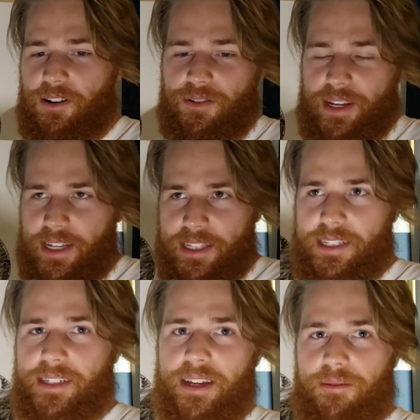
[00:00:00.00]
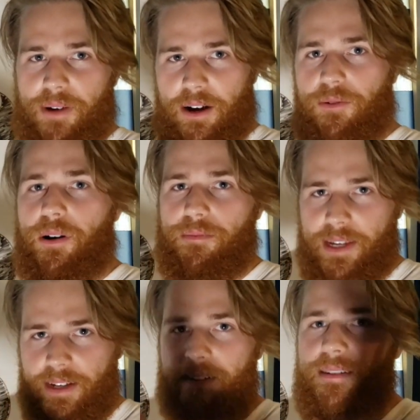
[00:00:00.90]
oh yeah, this is in my realm,
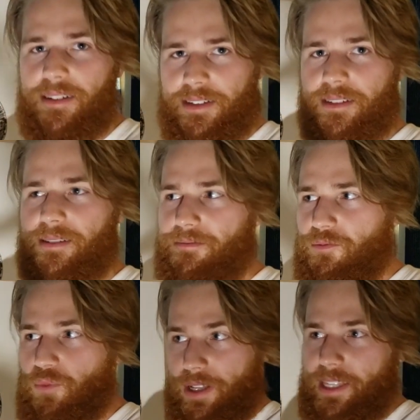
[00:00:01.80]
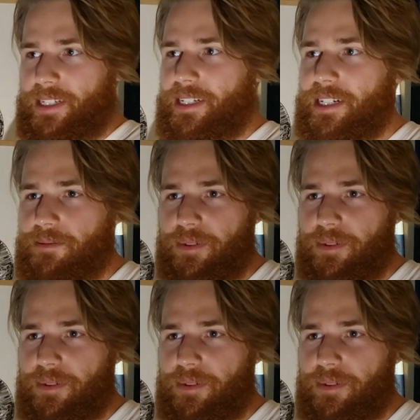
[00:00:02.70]
like this is what this is.